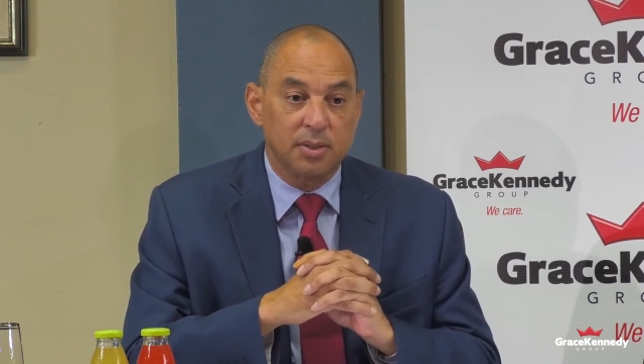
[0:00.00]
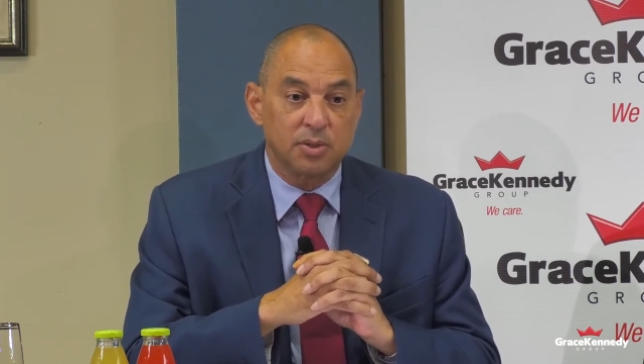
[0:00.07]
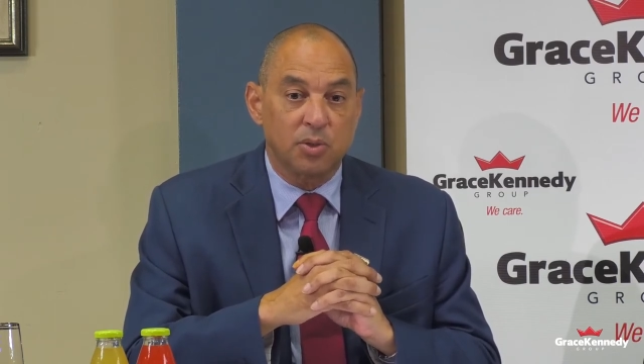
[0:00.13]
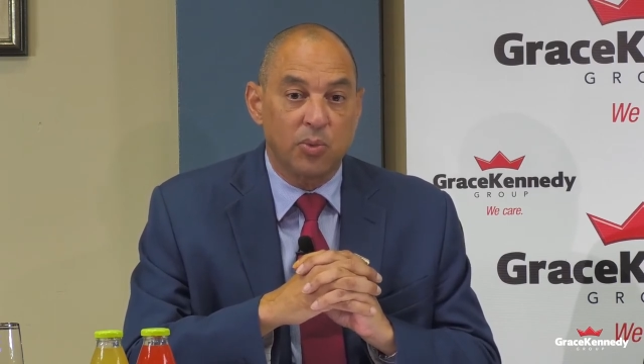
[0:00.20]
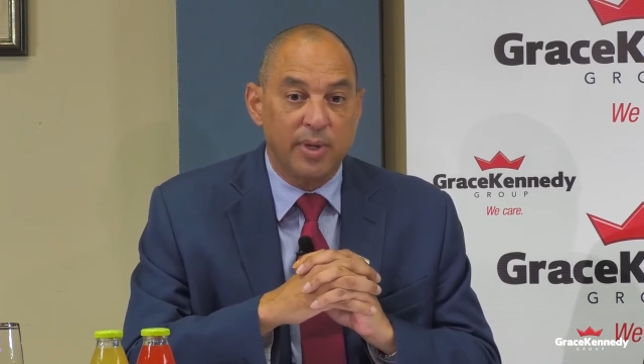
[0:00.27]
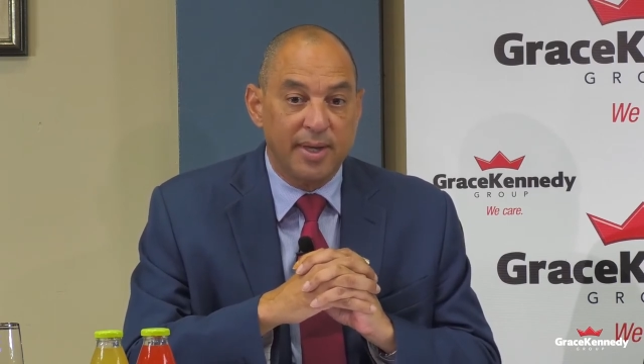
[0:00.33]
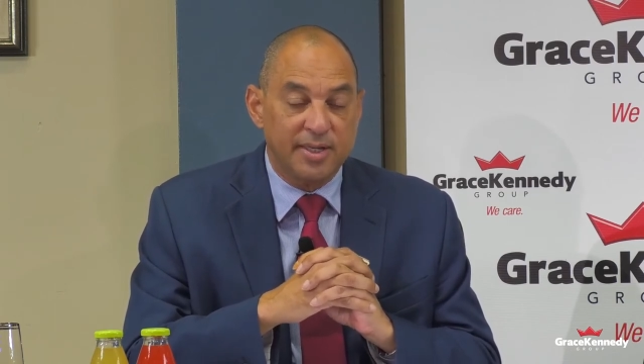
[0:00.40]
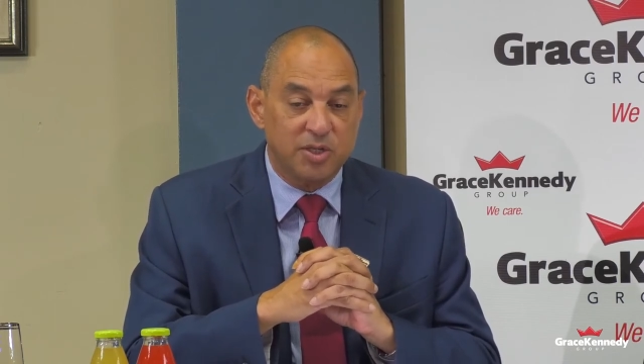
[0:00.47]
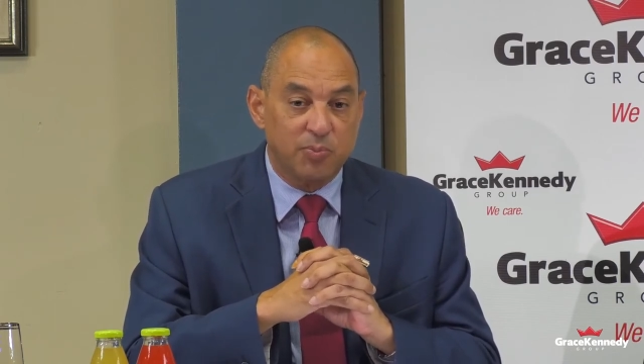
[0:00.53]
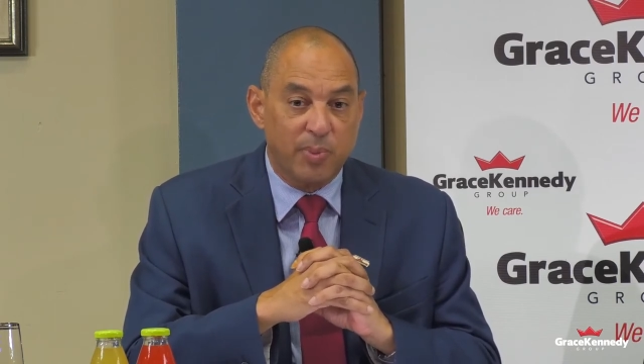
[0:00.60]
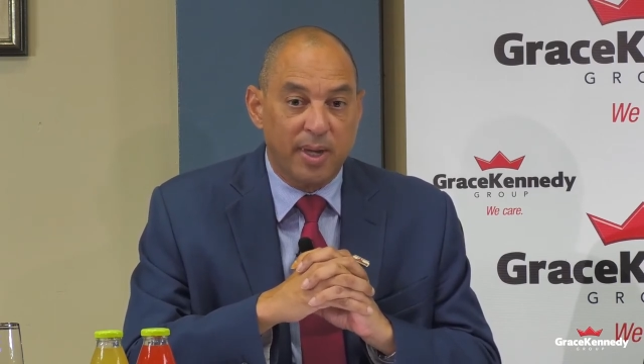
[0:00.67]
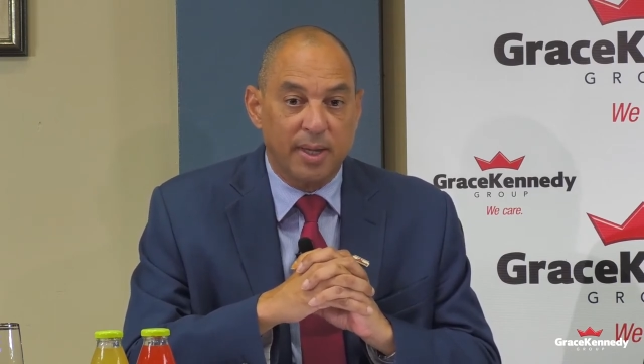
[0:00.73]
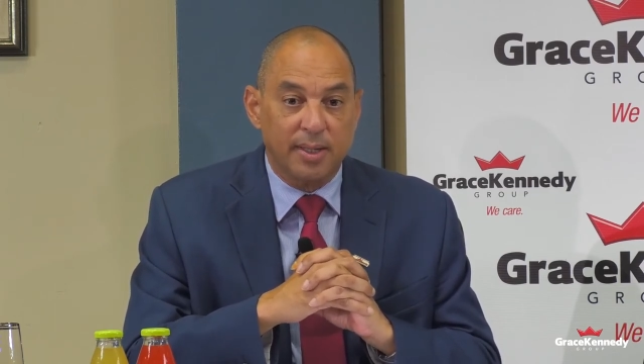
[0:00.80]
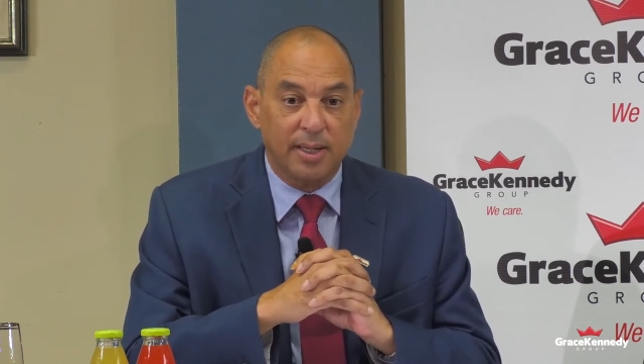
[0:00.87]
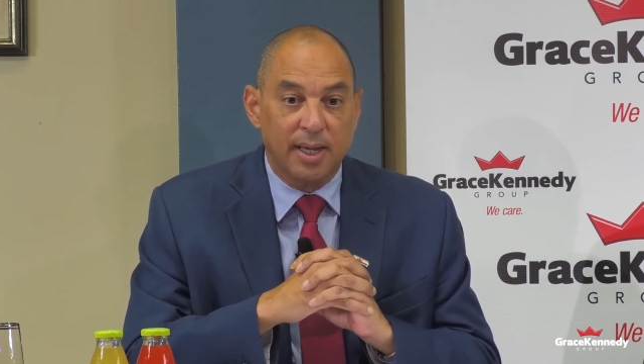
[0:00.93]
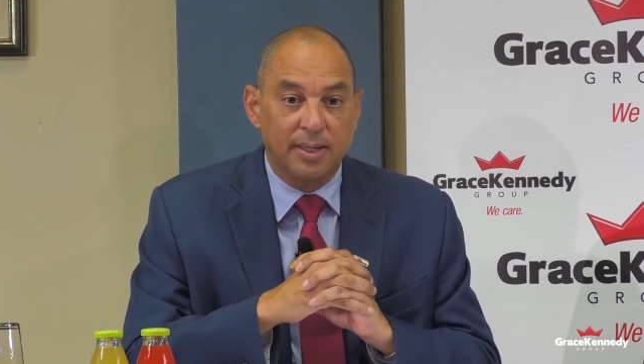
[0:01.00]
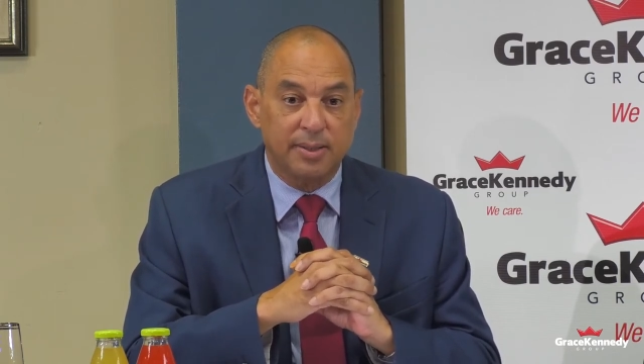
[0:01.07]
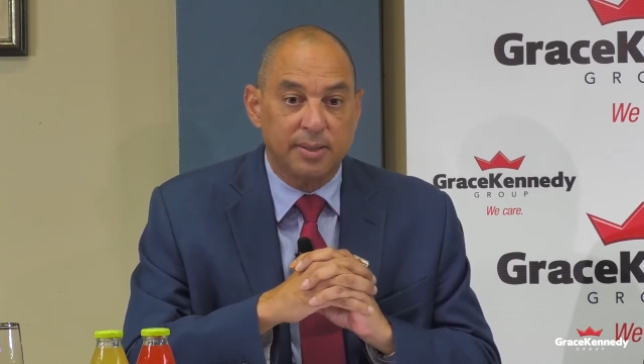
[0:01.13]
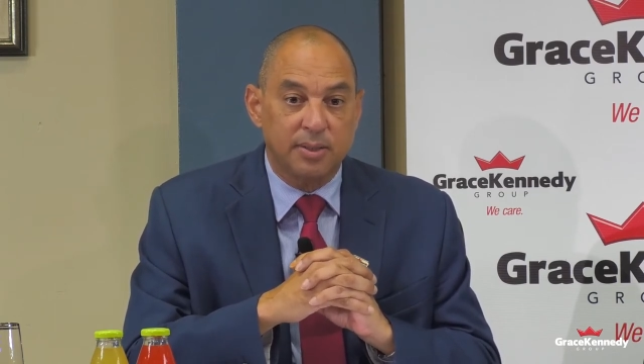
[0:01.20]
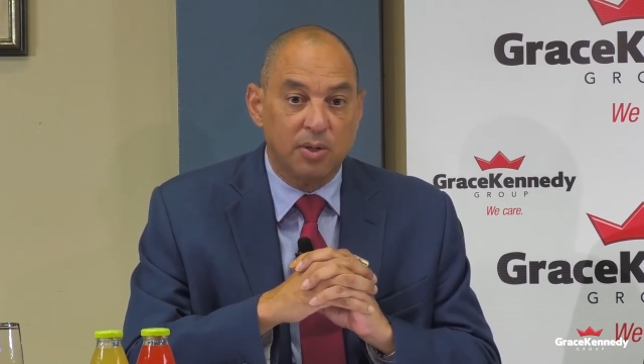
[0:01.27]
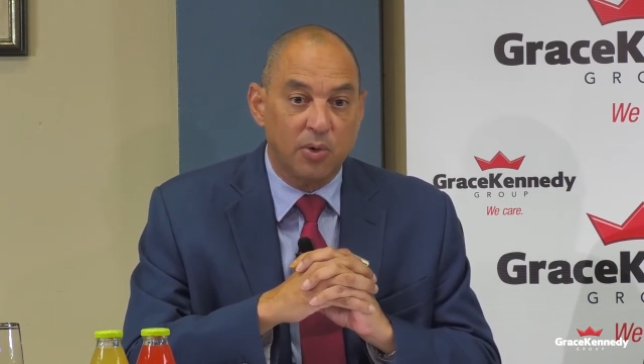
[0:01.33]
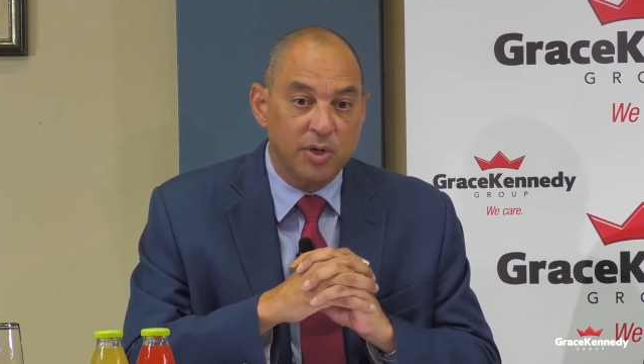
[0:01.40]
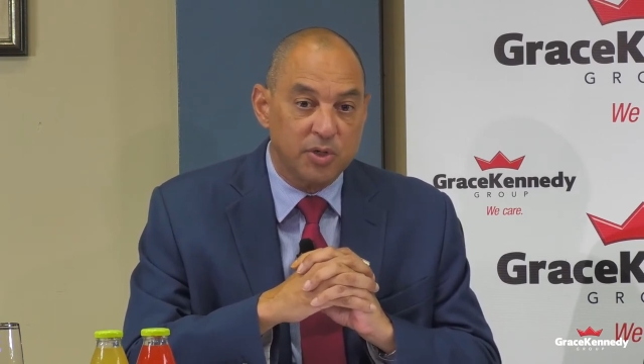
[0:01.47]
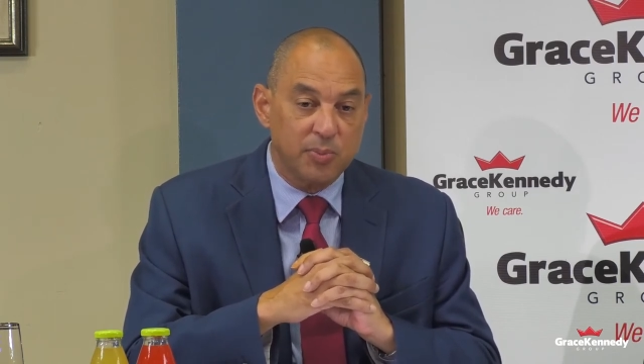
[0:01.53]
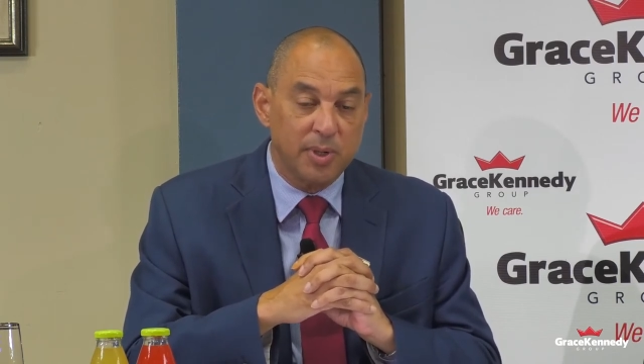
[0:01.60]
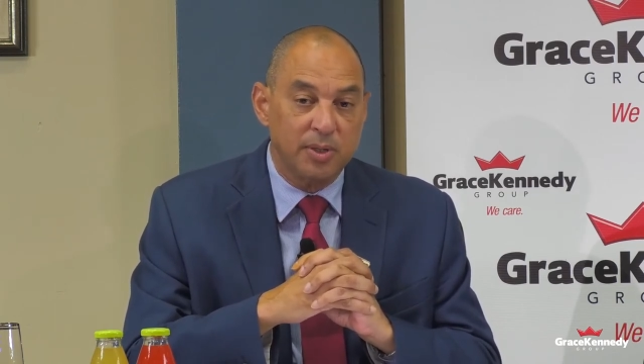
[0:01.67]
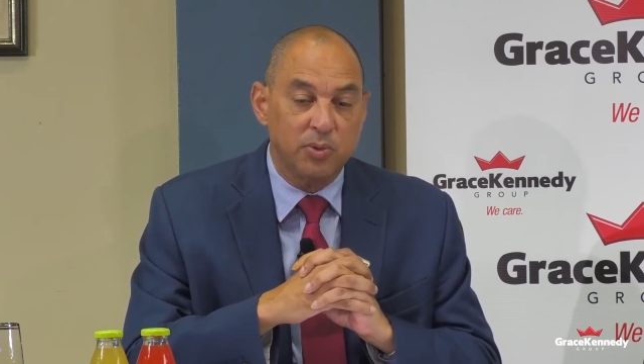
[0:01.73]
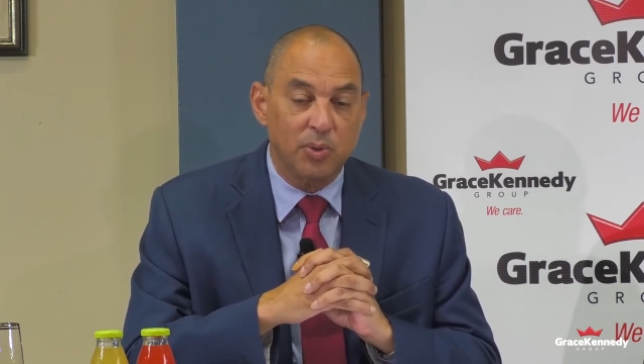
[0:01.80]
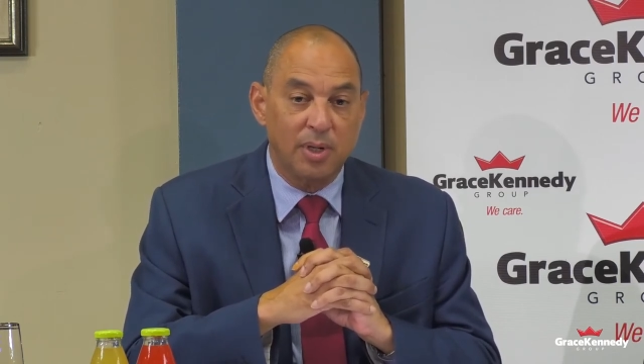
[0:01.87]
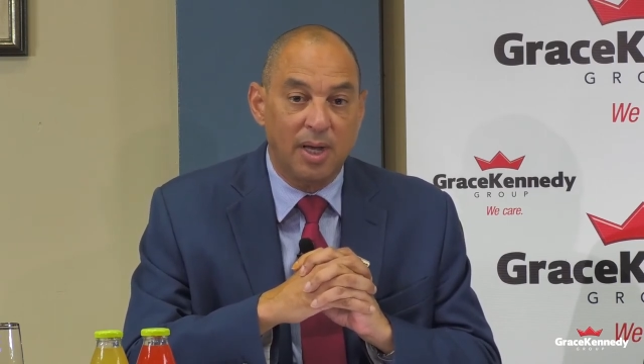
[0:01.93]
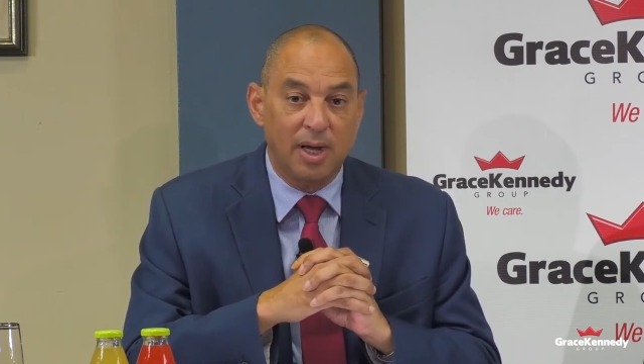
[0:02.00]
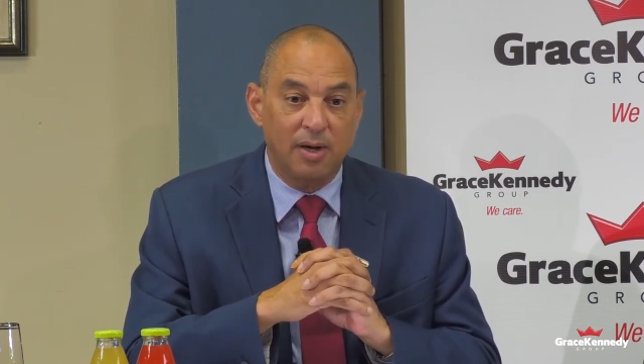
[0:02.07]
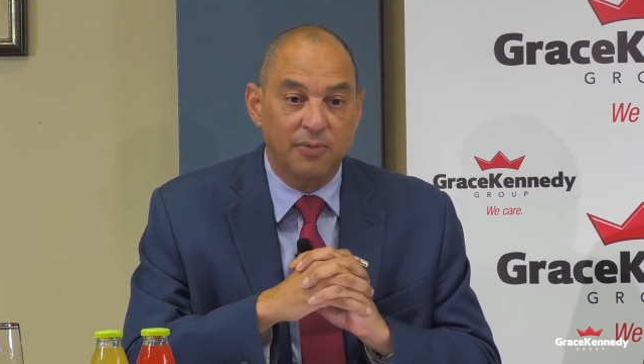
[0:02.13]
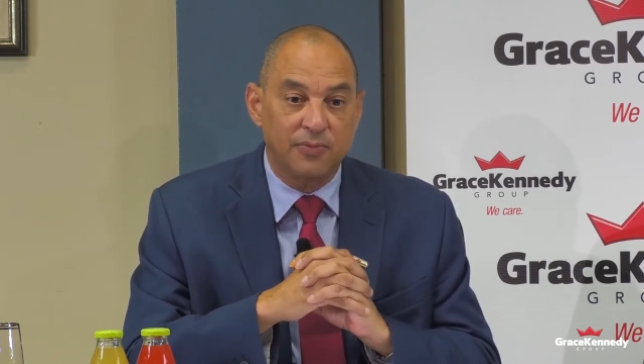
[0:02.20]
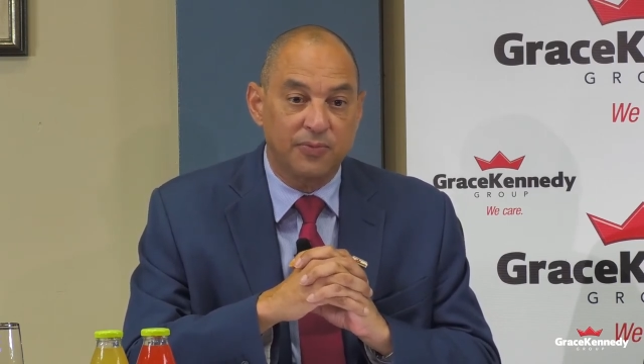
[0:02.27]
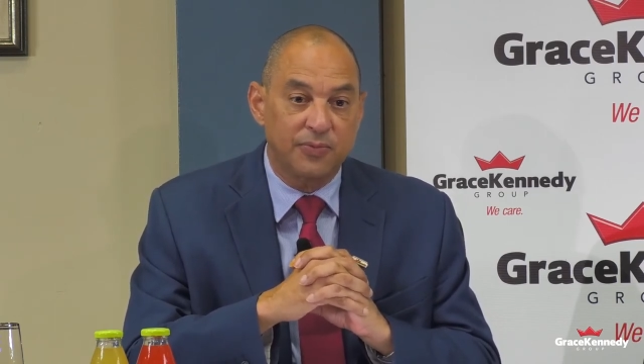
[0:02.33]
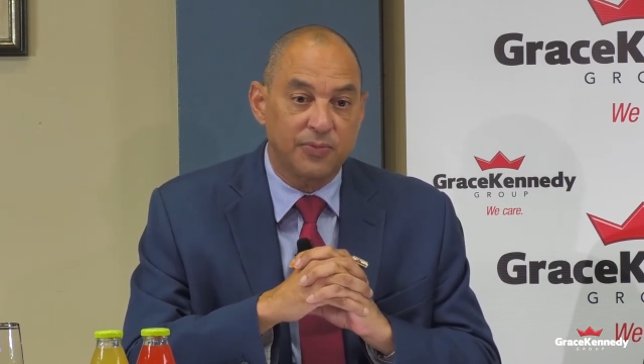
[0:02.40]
So we expect that nourishment will have,